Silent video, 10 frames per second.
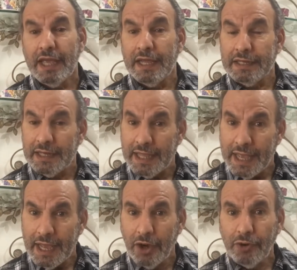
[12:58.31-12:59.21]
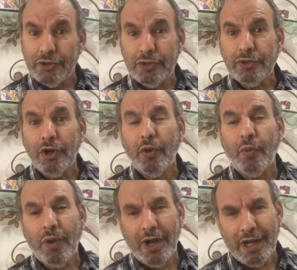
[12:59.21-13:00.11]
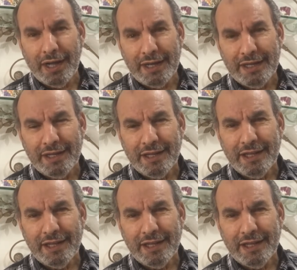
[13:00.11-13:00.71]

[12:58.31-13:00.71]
And now you know why